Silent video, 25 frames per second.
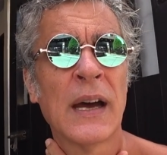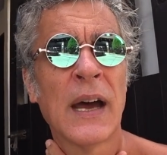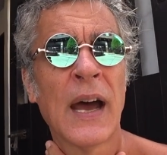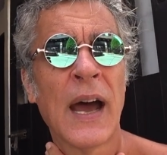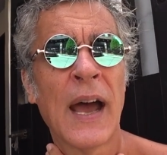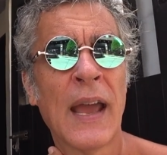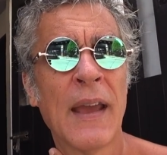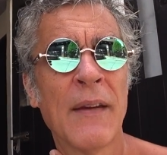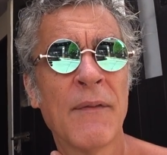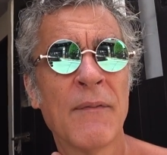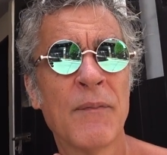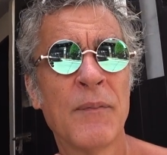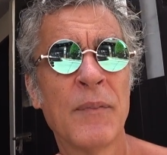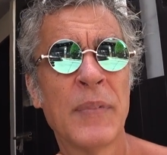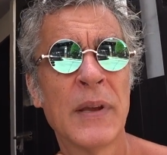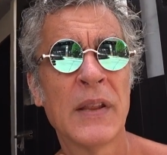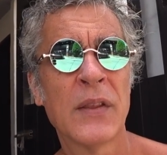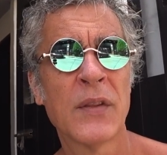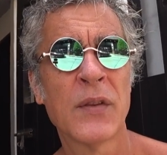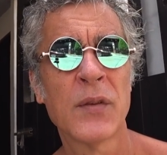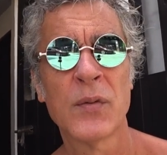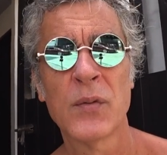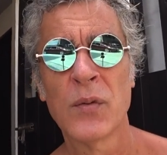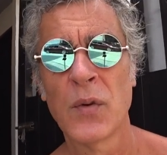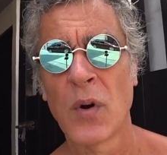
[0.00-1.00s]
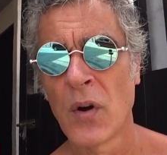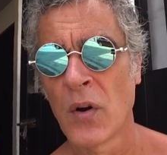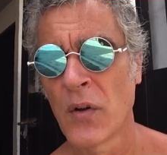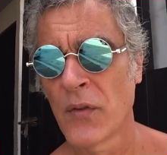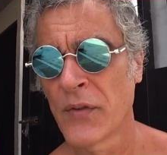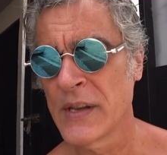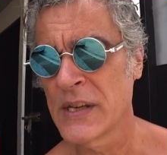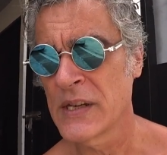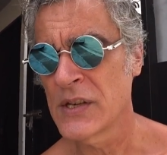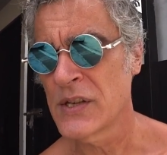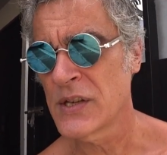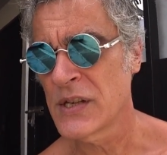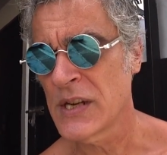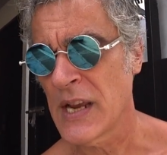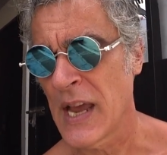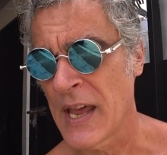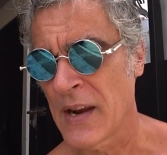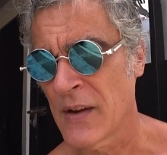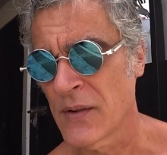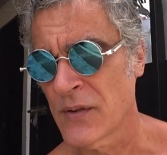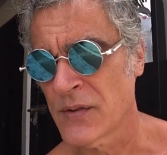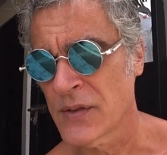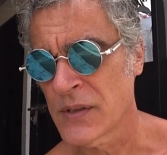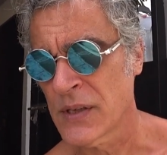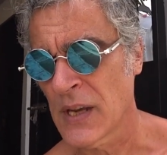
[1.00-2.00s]
I've been through all these
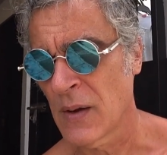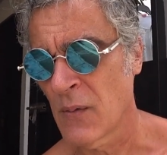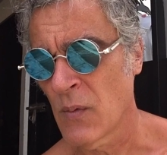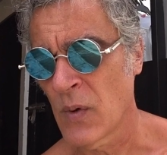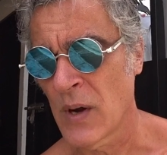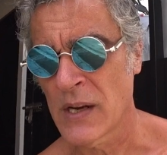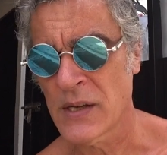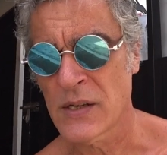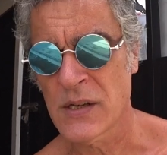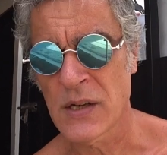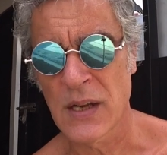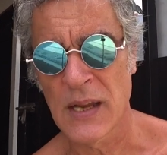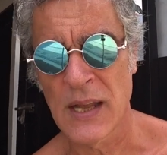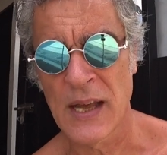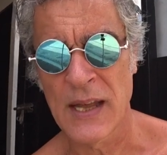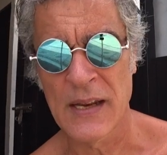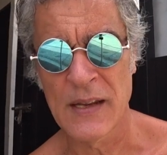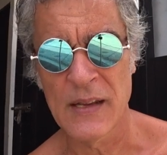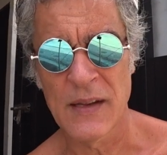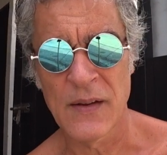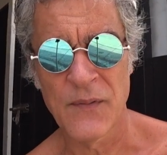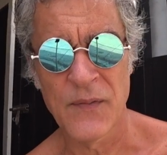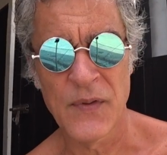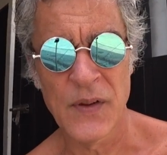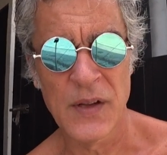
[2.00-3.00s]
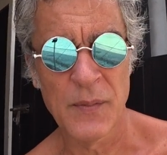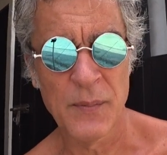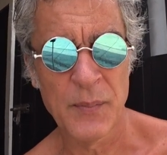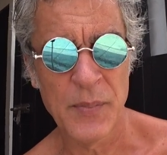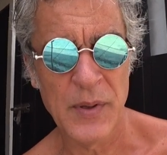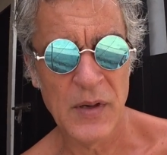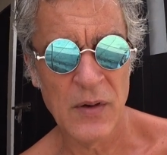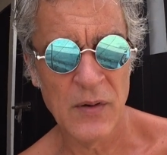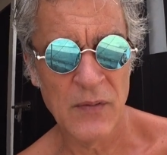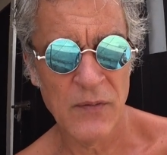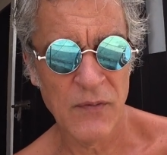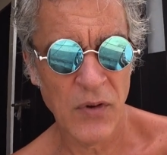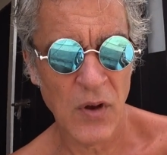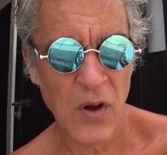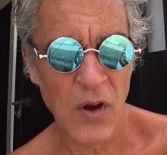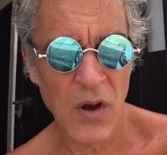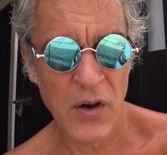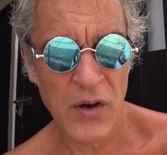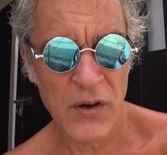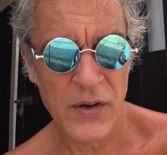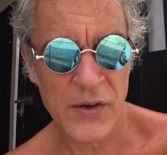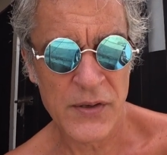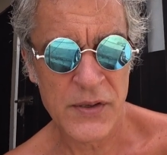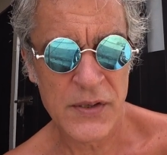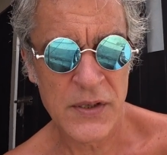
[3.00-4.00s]
channels. I watch a lot of the Filipino
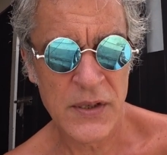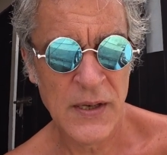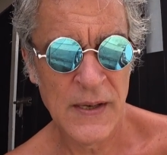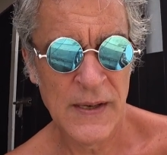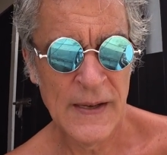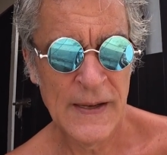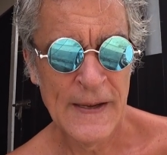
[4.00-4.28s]
vloggers.